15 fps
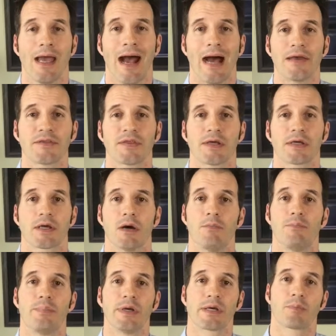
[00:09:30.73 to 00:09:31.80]
I think a
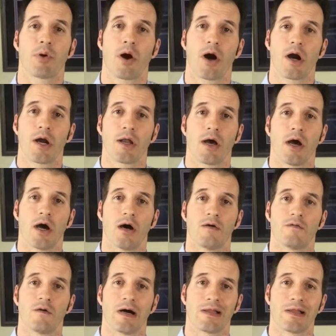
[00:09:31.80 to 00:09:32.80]
big part of